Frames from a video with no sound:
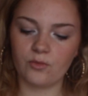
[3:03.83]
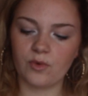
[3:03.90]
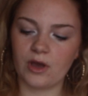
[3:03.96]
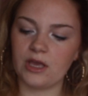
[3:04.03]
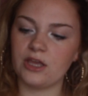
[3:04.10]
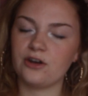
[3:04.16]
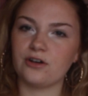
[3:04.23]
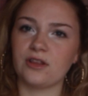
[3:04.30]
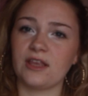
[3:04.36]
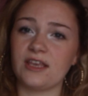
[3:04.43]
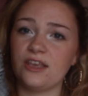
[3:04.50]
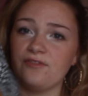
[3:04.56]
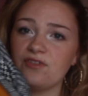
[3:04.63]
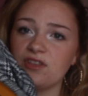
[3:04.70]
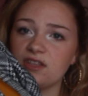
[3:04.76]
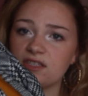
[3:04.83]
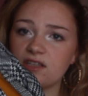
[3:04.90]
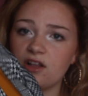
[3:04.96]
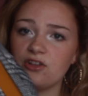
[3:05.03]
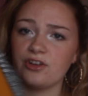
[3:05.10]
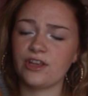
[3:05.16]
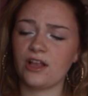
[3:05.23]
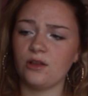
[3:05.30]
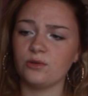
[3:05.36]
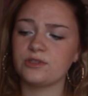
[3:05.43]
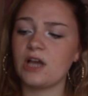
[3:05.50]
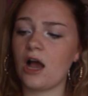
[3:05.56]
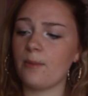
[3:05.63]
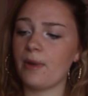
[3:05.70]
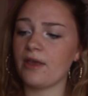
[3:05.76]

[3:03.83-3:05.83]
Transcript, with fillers: white or like even this color yellow top,